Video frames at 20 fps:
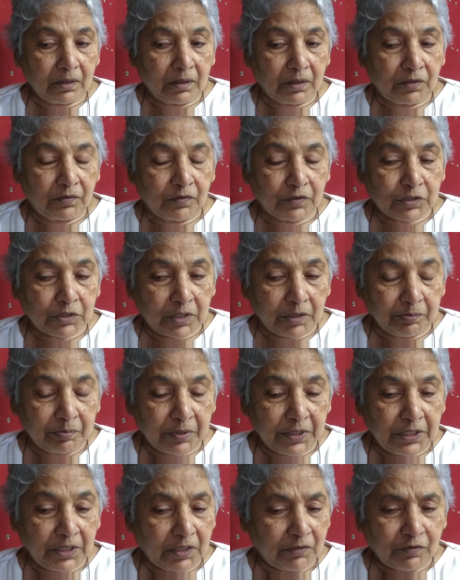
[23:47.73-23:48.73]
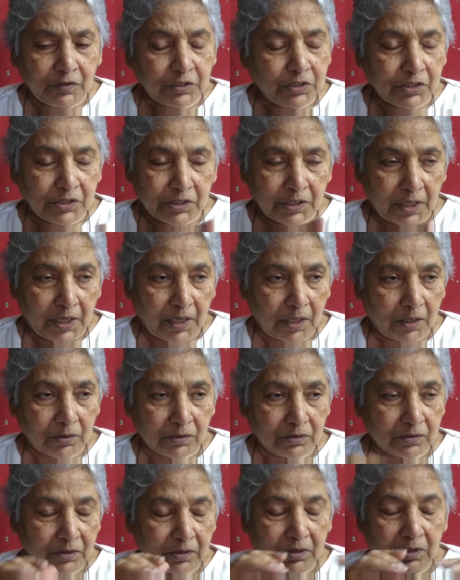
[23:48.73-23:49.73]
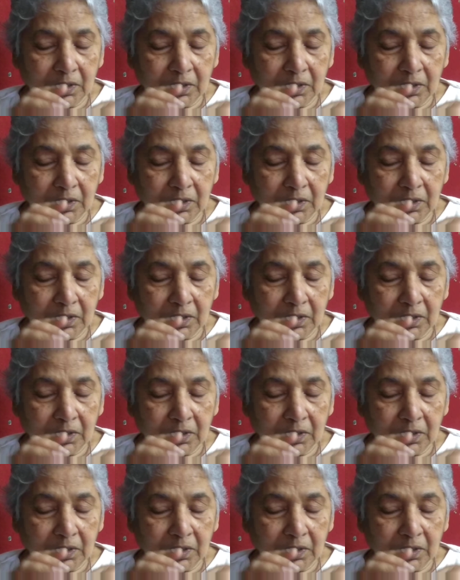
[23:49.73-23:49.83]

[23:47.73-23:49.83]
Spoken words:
It was completed for just a house.